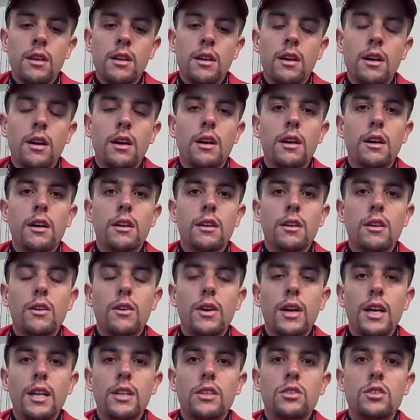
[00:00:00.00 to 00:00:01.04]
Go
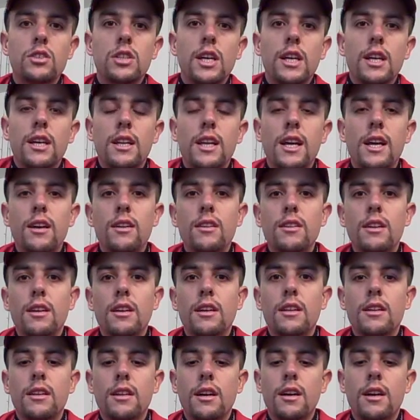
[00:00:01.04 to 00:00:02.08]
ahead and check it out,
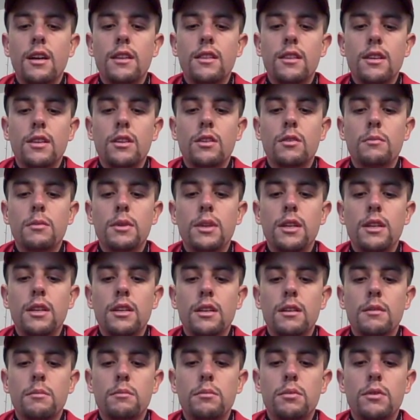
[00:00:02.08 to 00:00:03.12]
and I think you'll be
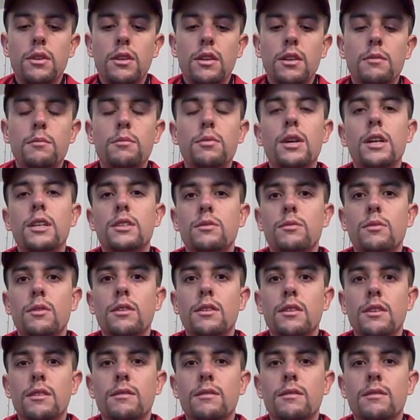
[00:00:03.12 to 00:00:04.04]
pretty impressed with